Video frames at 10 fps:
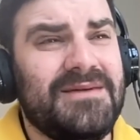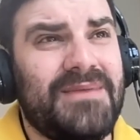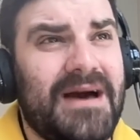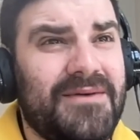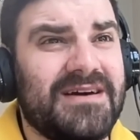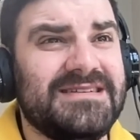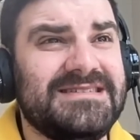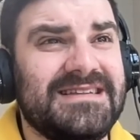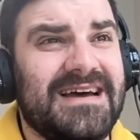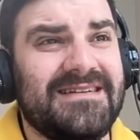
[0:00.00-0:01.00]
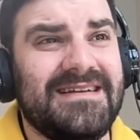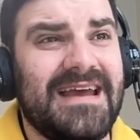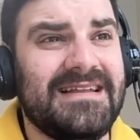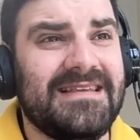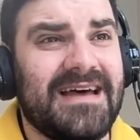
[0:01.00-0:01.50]
but am I going to sit down and
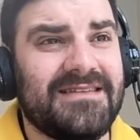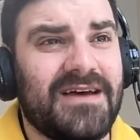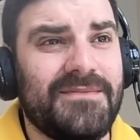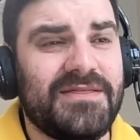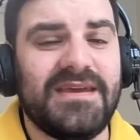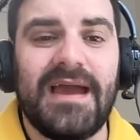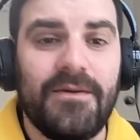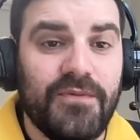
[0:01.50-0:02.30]
edit that type of thing out?